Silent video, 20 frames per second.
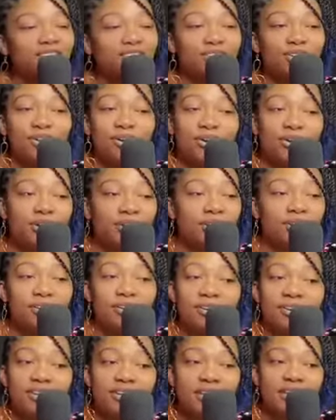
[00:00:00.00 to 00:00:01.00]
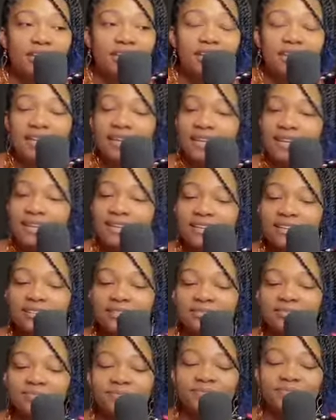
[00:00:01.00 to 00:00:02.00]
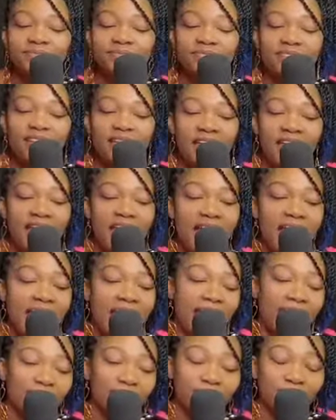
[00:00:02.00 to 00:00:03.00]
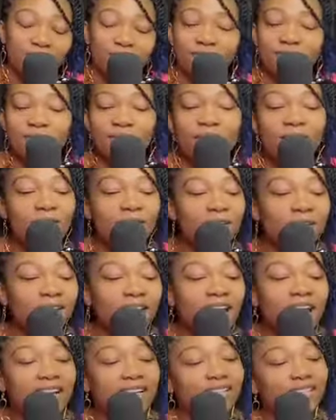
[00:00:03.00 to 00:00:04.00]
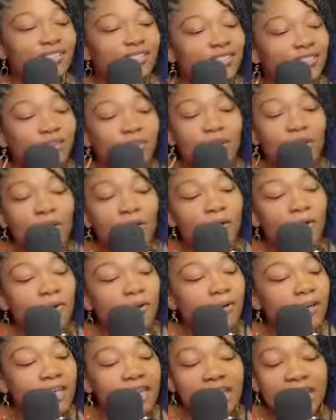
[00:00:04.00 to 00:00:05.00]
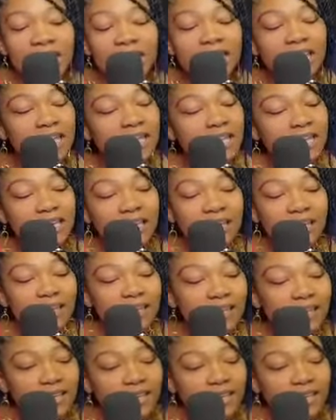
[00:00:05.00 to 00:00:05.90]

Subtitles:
you're hurting, and you don't like to show it.